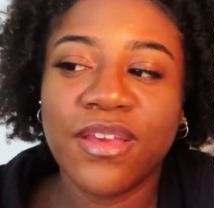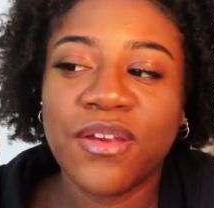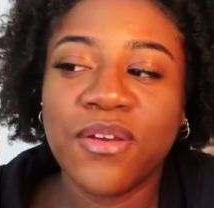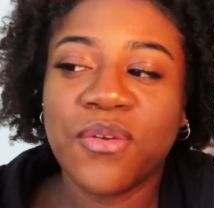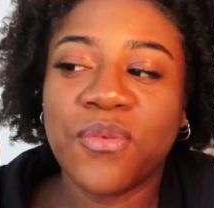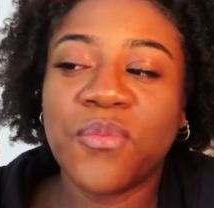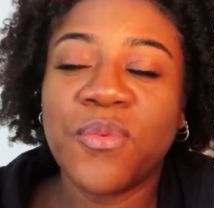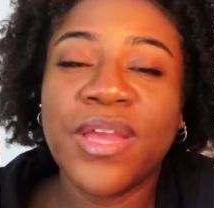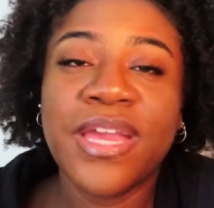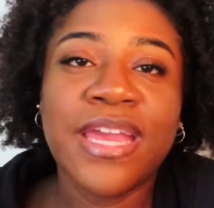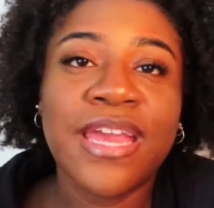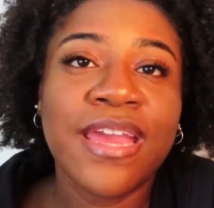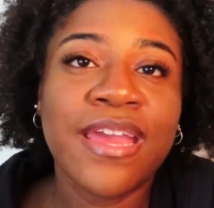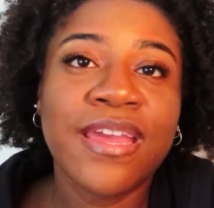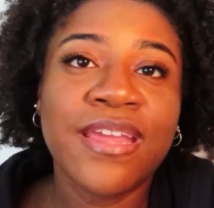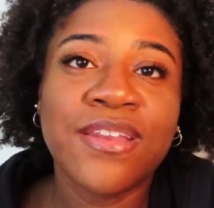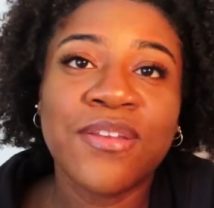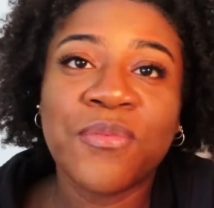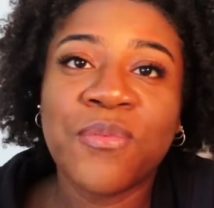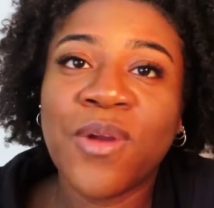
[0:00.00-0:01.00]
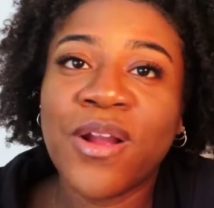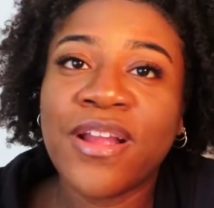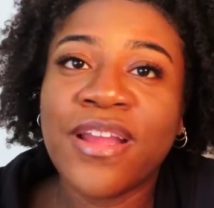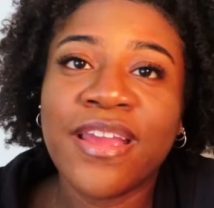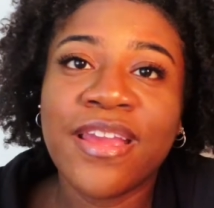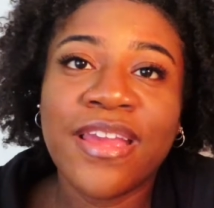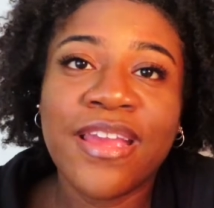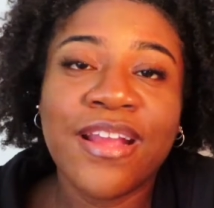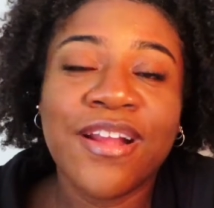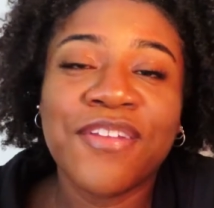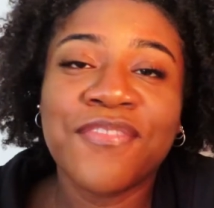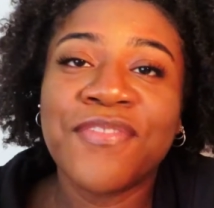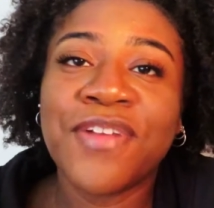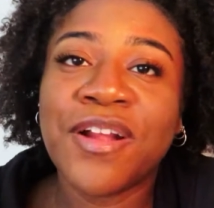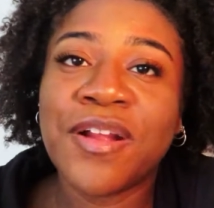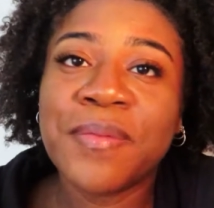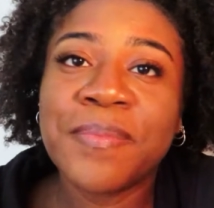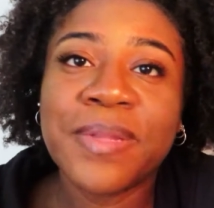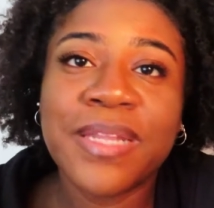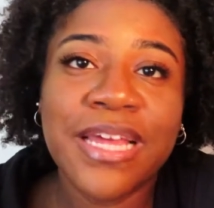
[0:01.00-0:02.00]
weekend working here
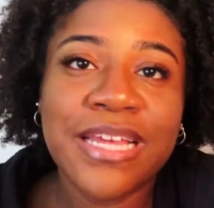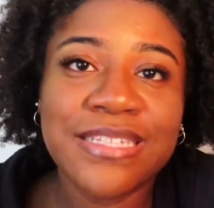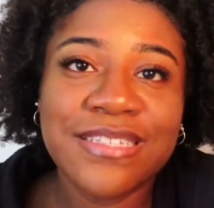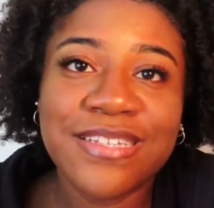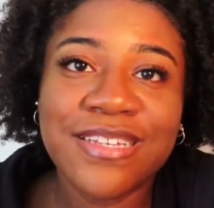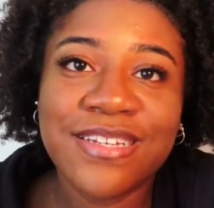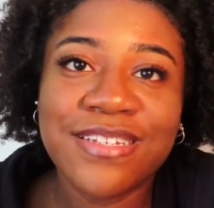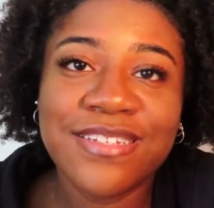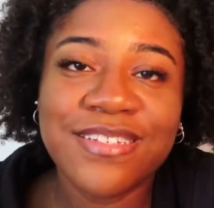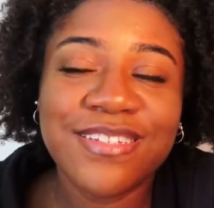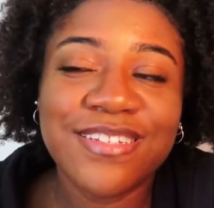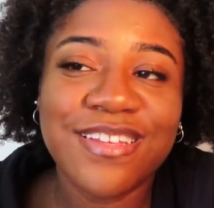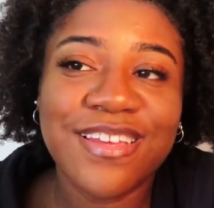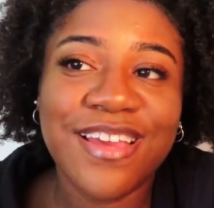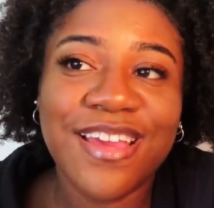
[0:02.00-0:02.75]
very pleasant,